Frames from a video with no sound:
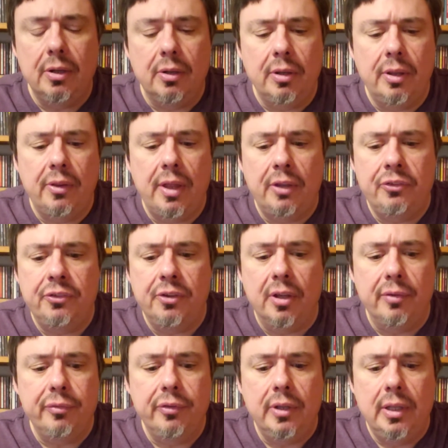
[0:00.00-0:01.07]
that
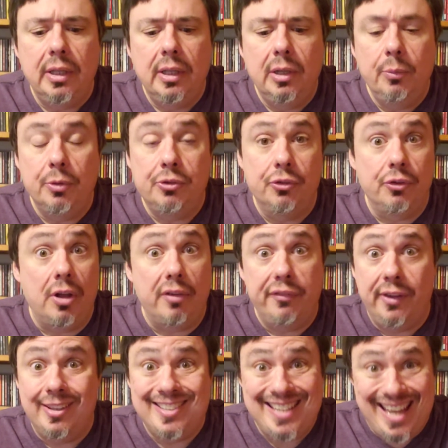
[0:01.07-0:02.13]
stuff, which is all
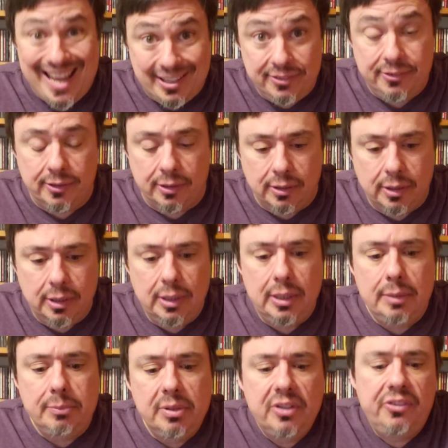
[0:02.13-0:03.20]
fantastic.
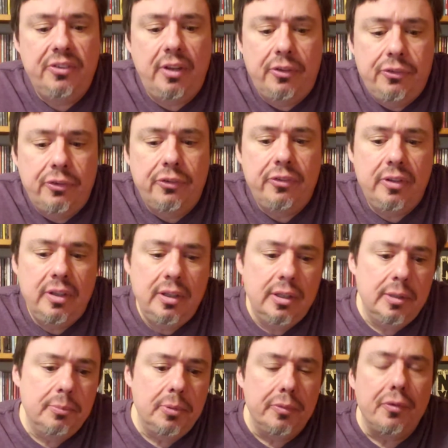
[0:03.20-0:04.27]
But it's nice to see
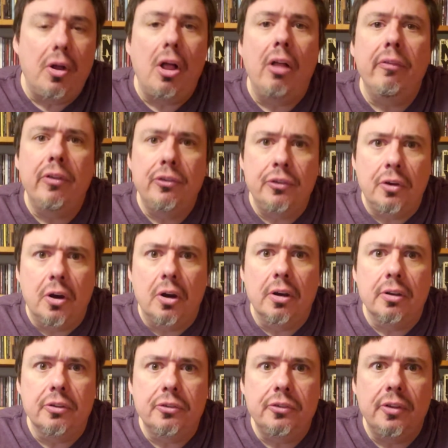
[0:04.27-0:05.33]
him evolve as an
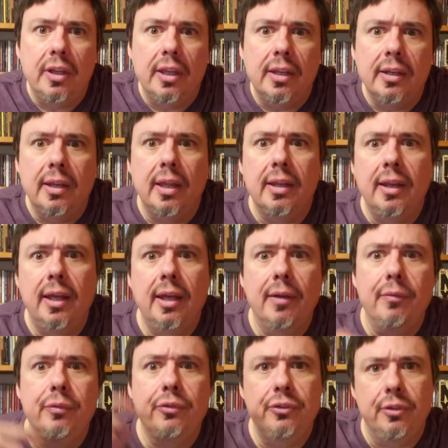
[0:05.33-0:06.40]
artist and
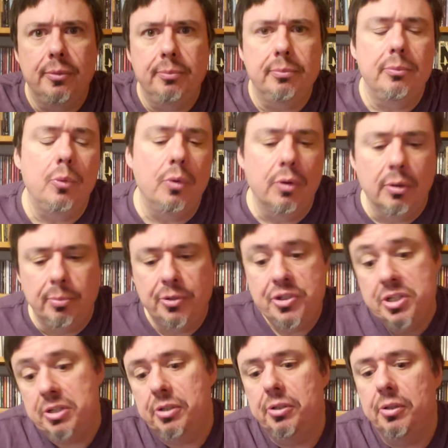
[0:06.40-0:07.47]
have some more
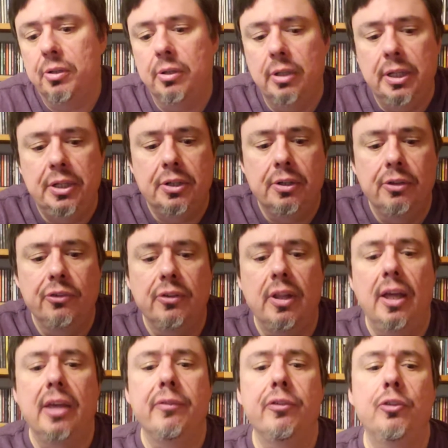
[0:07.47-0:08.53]
material later in his
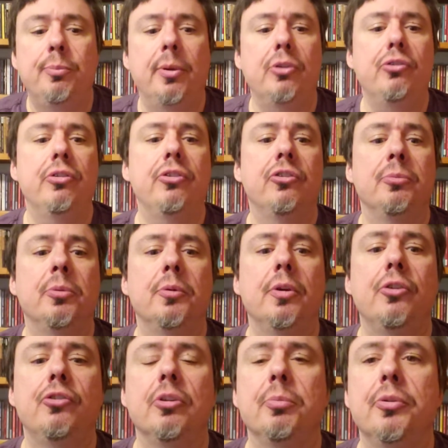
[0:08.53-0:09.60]
life, especially some
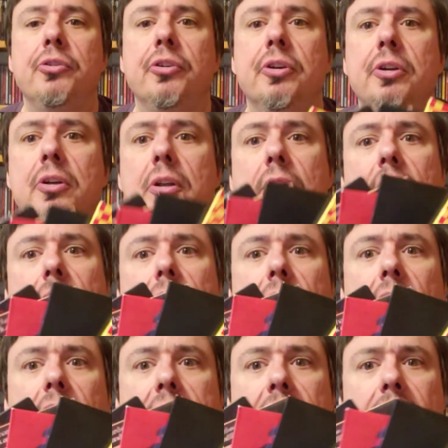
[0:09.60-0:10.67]
original material.
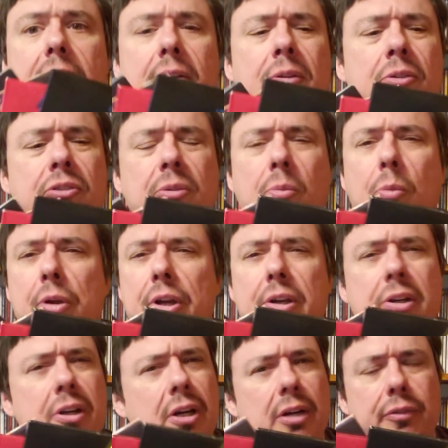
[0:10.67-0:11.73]
Again, some
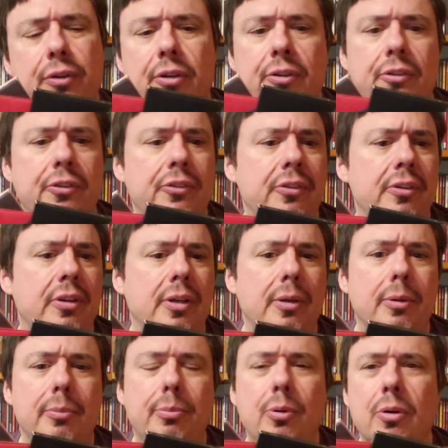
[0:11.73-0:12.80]
weird covers,
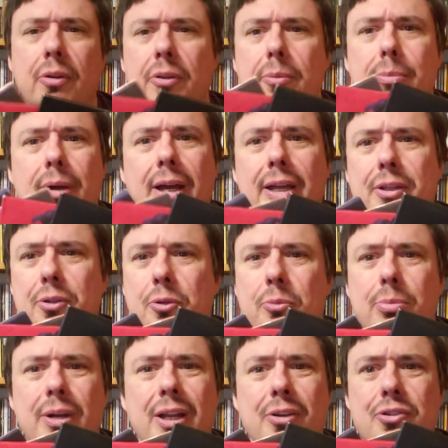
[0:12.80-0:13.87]
Born on the Bayou,
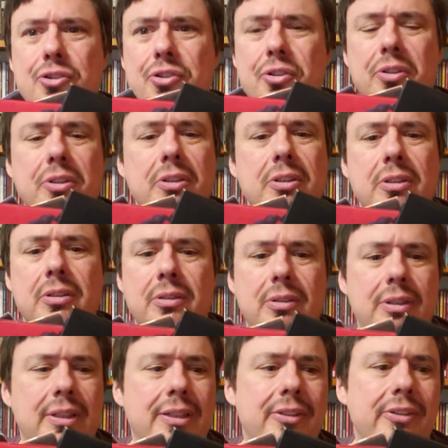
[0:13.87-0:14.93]
Brown Sugar,
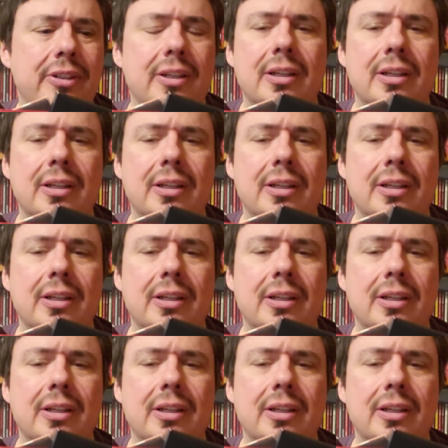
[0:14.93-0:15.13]
and